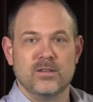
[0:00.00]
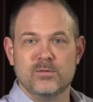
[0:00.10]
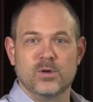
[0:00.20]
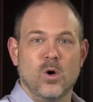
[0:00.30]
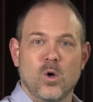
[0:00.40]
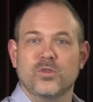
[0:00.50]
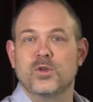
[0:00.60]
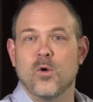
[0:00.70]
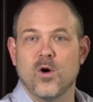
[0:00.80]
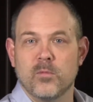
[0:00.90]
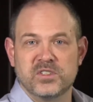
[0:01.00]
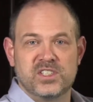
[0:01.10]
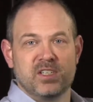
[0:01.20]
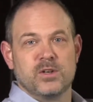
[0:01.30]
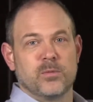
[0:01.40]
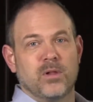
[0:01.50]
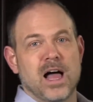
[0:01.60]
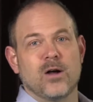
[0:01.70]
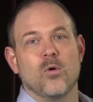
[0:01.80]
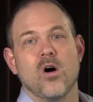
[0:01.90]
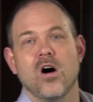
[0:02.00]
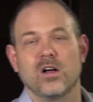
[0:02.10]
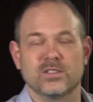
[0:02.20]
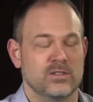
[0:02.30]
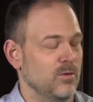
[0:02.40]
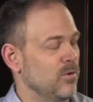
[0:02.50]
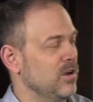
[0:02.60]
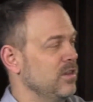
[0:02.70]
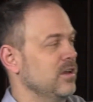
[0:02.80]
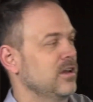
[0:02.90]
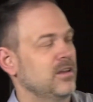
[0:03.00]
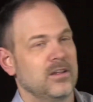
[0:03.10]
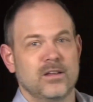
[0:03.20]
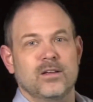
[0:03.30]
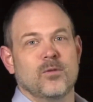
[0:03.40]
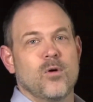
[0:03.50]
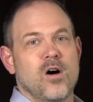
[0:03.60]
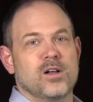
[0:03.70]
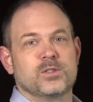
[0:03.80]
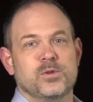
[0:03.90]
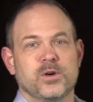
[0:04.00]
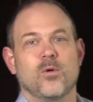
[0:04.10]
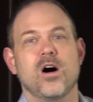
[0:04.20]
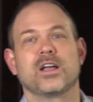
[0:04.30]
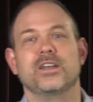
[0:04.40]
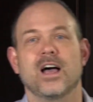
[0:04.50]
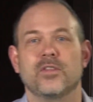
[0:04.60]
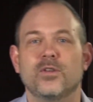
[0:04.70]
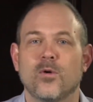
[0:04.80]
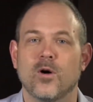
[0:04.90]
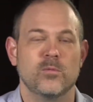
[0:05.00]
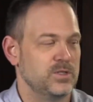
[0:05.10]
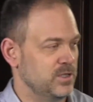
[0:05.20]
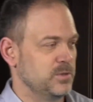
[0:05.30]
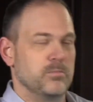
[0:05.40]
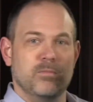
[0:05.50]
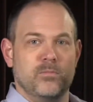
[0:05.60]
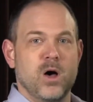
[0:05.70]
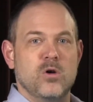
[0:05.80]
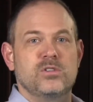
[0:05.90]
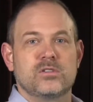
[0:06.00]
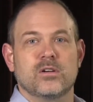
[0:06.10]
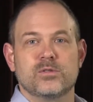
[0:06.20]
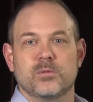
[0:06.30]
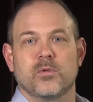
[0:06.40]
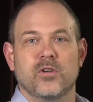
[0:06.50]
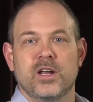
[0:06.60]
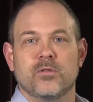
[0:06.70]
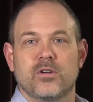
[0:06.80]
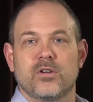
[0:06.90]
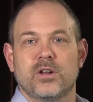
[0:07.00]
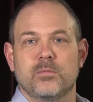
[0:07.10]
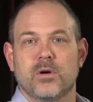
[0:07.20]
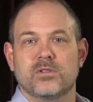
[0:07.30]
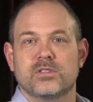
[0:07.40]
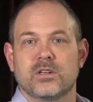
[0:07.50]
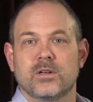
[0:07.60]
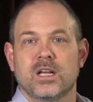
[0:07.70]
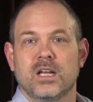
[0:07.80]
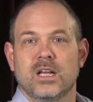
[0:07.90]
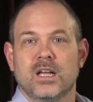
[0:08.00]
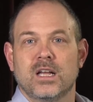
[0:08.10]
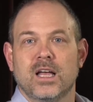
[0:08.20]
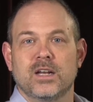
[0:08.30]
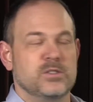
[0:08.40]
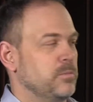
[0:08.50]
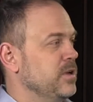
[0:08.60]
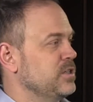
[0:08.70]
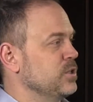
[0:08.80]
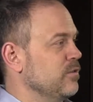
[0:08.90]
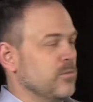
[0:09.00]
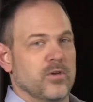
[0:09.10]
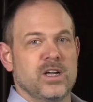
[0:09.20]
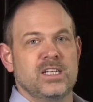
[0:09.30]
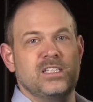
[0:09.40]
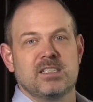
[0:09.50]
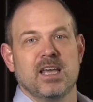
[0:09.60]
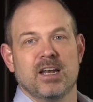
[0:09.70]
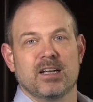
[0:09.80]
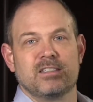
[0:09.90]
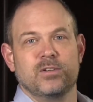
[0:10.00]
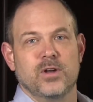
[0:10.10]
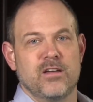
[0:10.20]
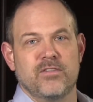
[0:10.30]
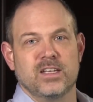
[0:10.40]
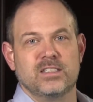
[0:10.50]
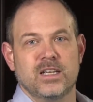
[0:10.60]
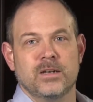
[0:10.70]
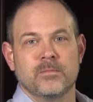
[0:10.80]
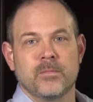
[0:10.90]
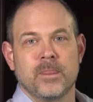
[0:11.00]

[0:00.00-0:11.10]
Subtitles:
there's an old dorm with cinder block walls. And on one of the walls when you're walking down the dorm was this poster. It was a Marine recruiting poster. And there's a picture of a Marine standing next to an F-18. And